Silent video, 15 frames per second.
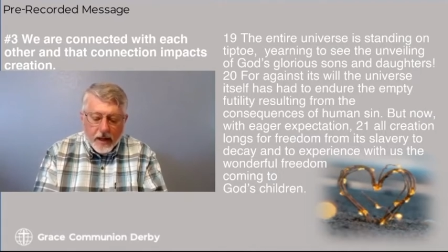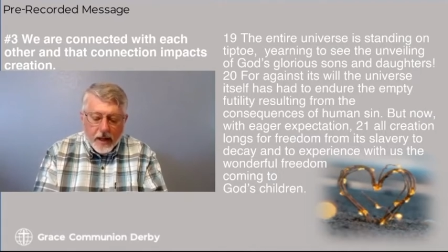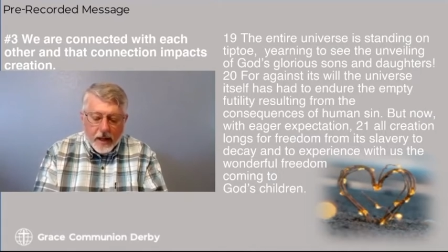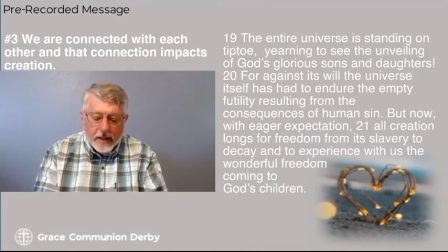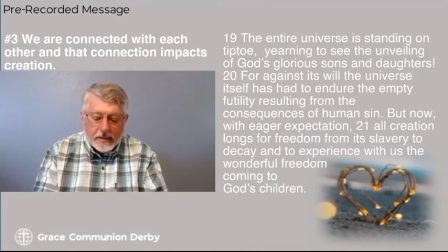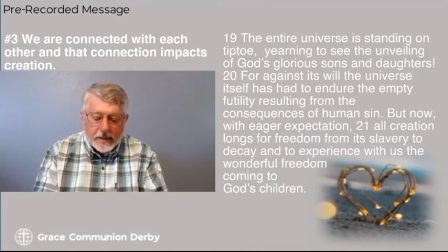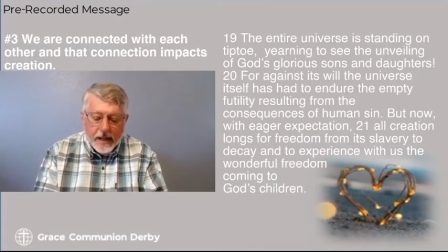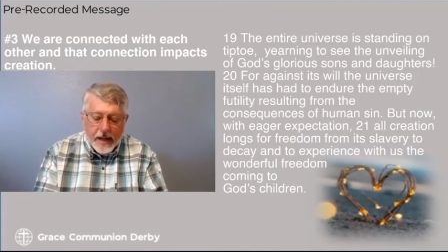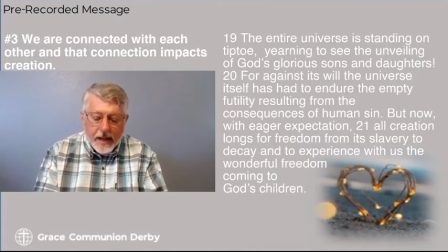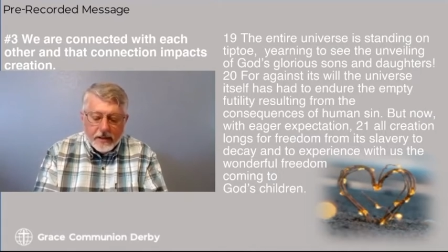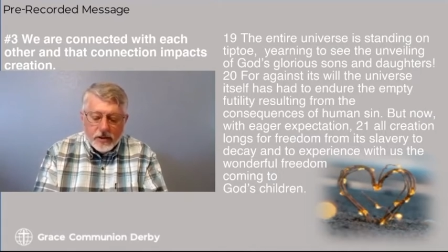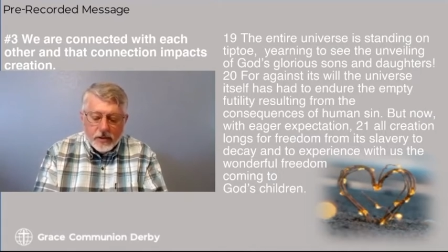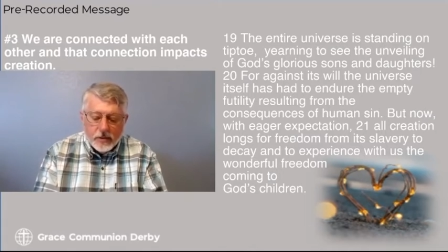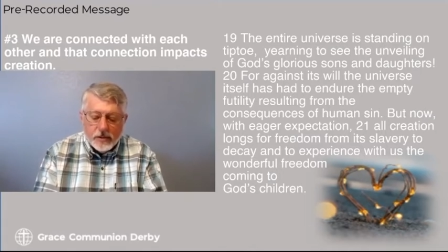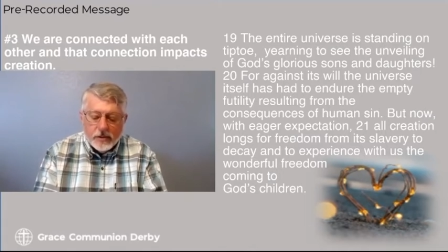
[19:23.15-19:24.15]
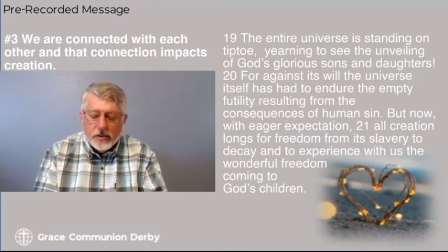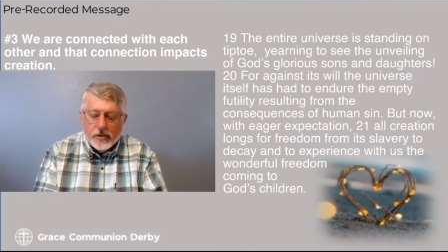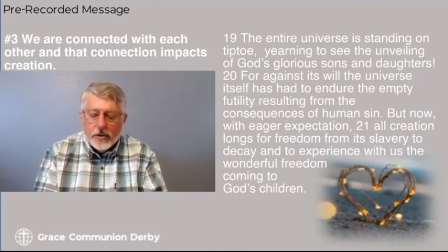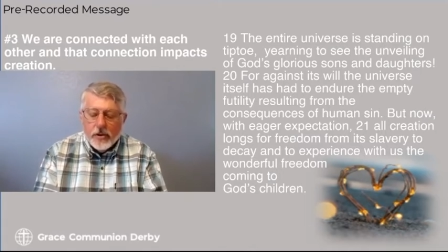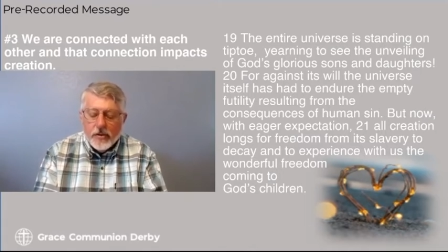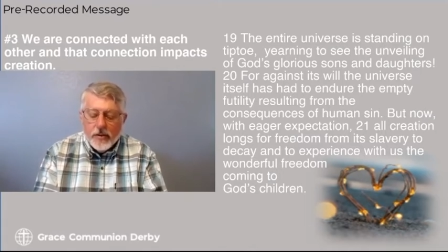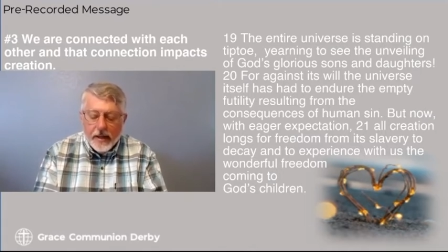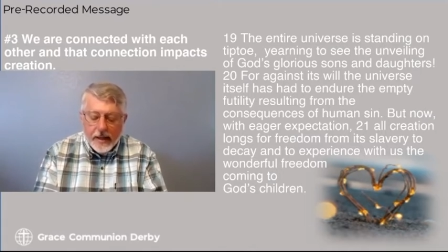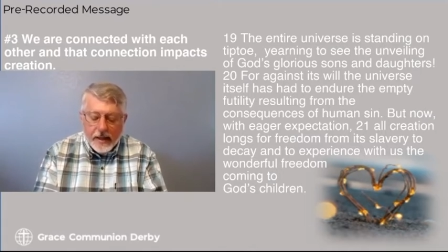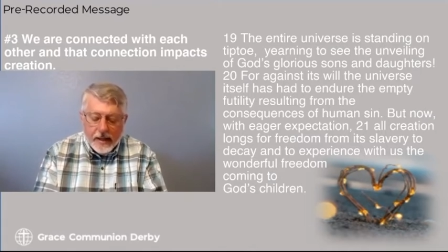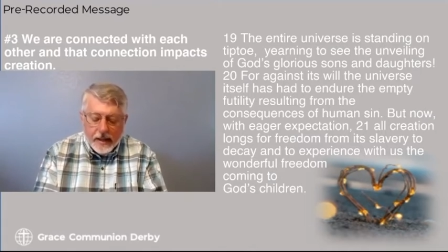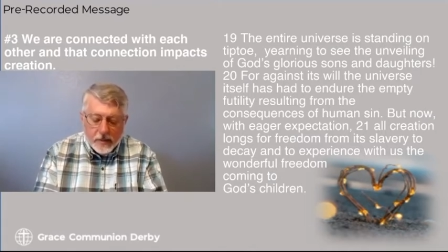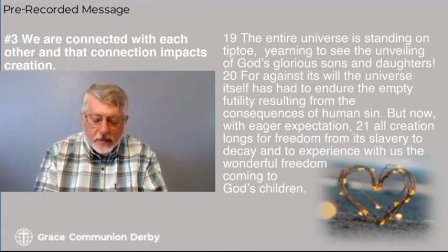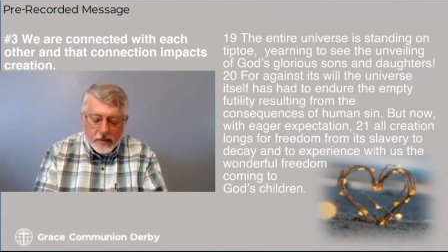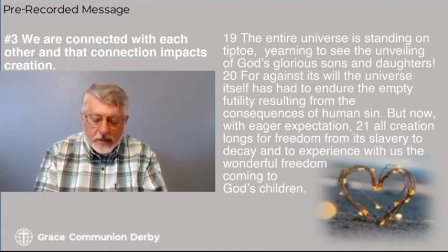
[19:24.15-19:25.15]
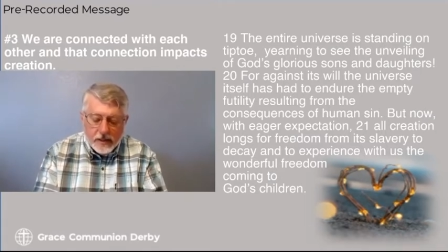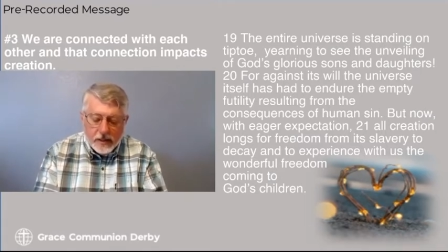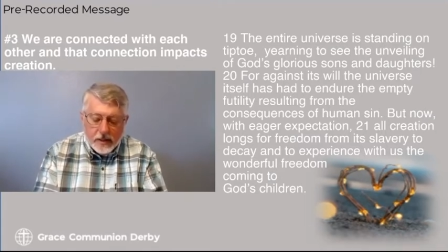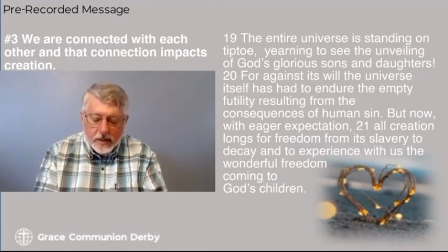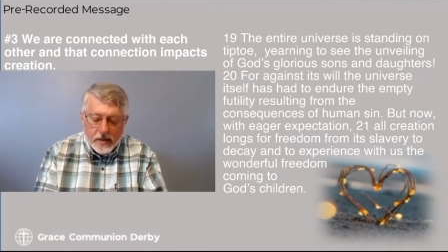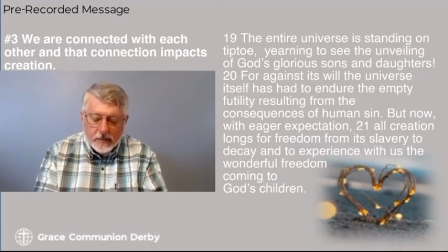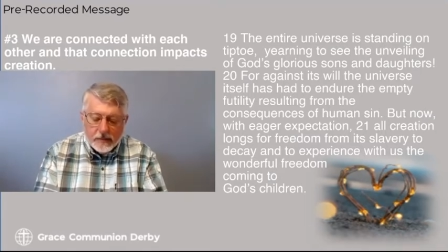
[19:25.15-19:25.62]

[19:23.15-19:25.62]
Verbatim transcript: has had to endure the empty